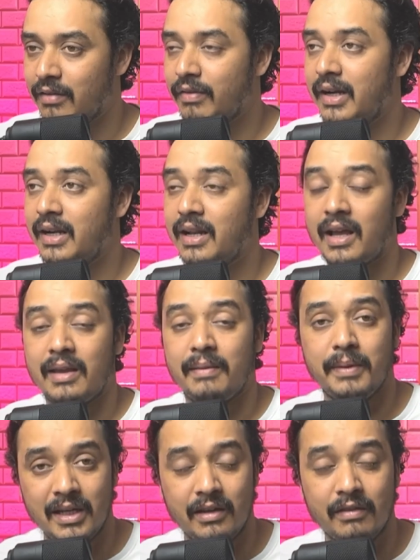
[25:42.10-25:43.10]
and I
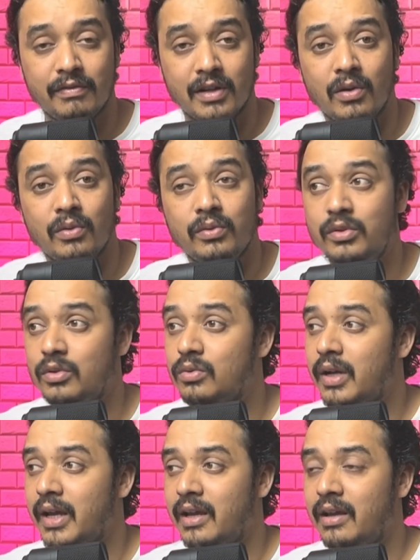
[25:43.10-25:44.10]
believe now you
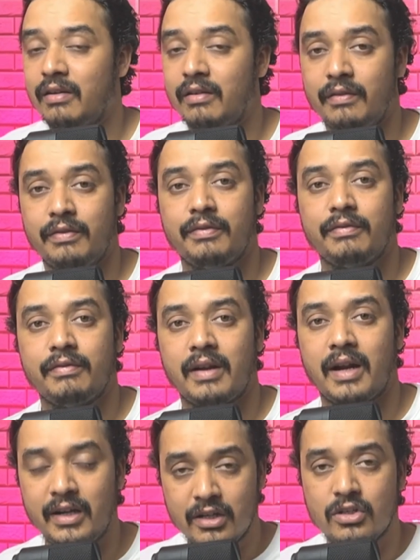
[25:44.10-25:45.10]
have
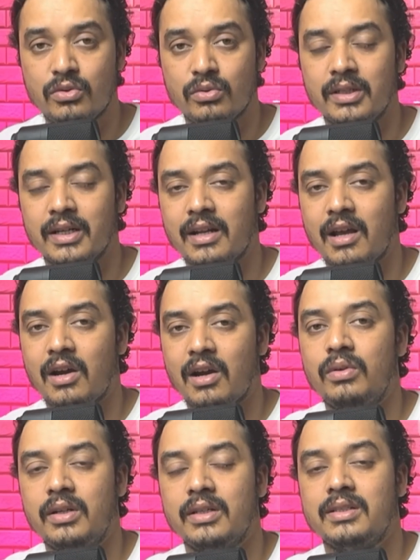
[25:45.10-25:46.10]
understood that how
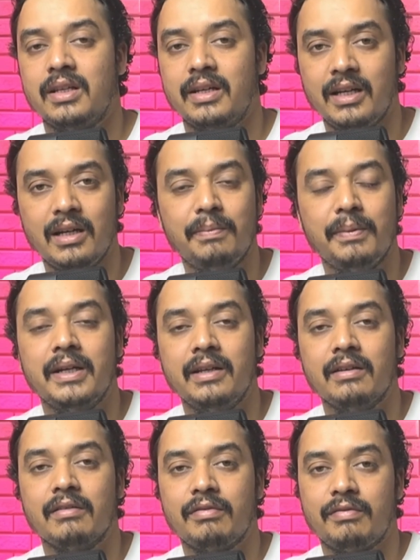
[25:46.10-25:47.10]
does the read PDF